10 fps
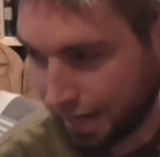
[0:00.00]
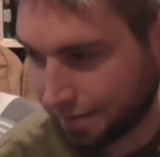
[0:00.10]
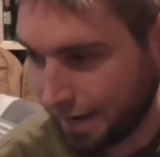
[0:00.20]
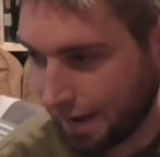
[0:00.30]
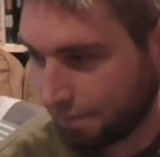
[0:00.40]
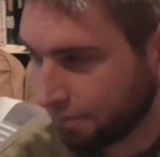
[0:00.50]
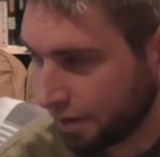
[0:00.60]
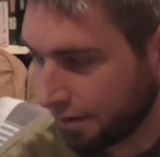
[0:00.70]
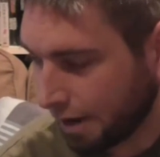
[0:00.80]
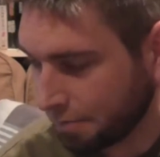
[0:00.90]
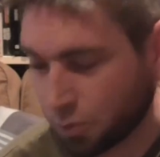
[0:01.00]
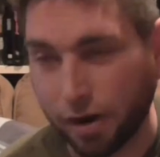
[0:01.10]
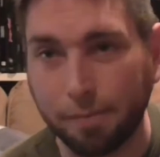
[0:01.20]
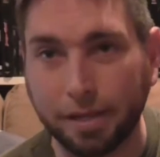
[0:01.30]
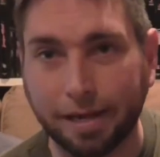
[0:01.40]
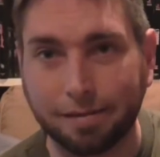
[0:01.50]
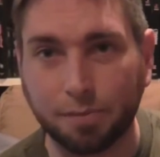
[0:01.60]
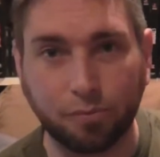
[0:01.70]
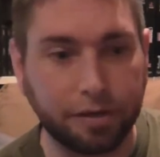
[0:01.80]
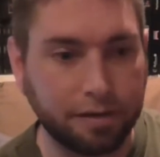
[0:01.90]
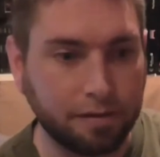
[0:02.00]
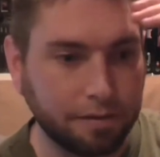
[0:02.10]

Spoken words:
Yeah, anyway, I'm just rambling at this point.